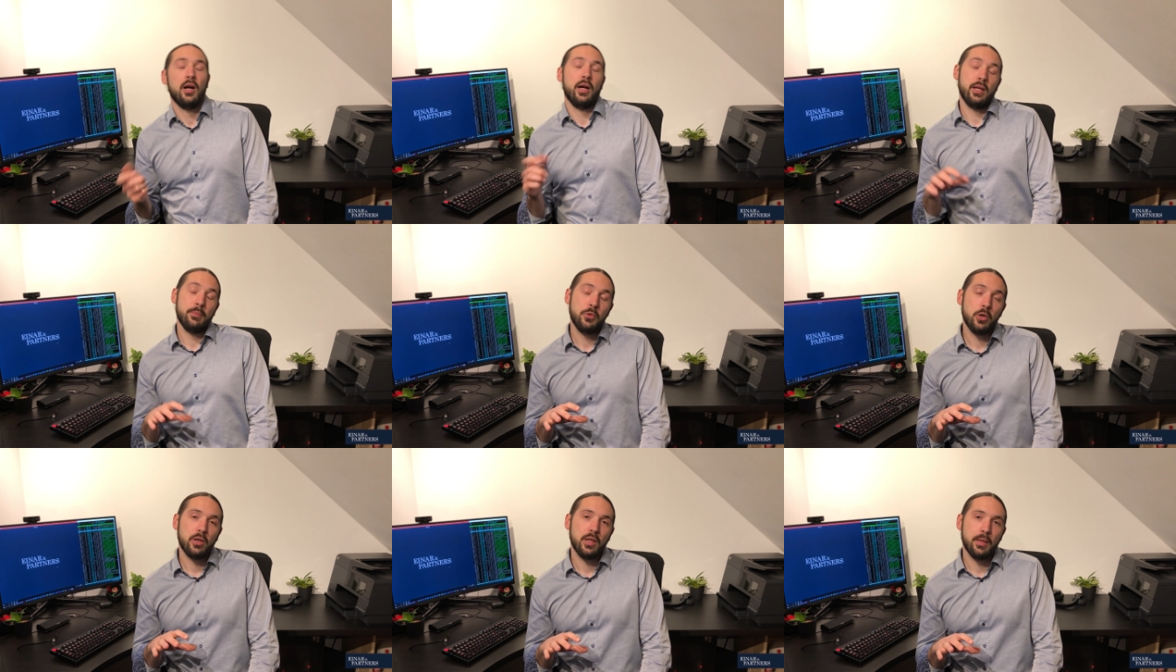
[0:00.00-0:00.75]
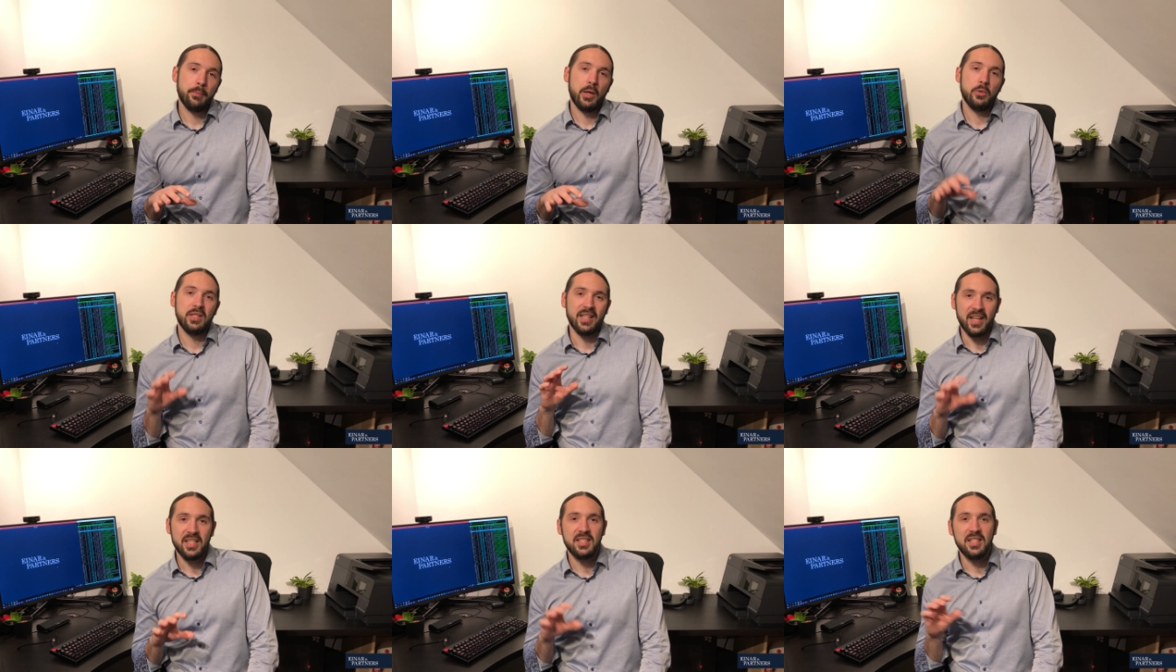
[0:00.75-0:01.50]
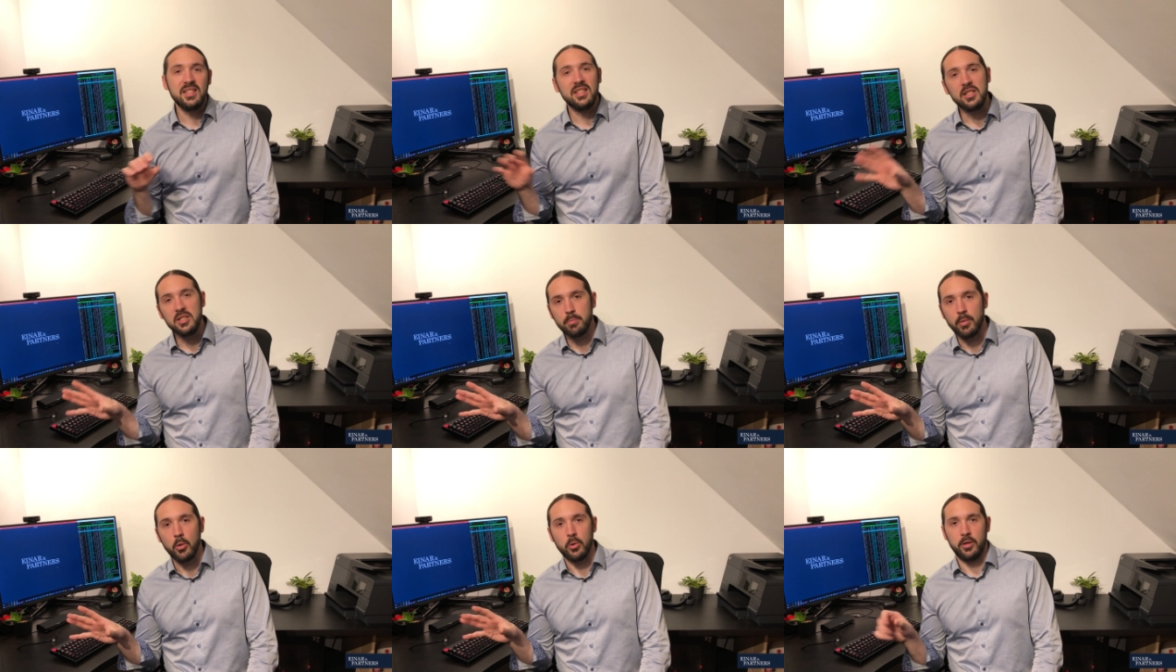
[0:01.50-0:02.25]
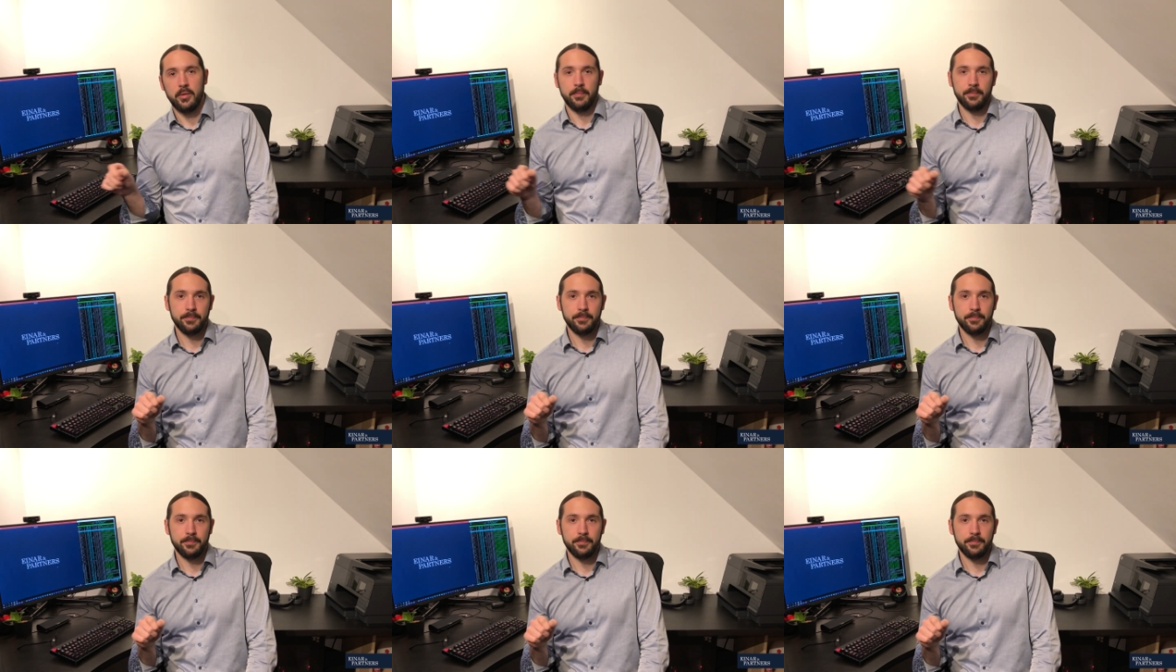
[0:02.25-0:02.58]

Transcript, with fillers: I am talking about the ACC spoke.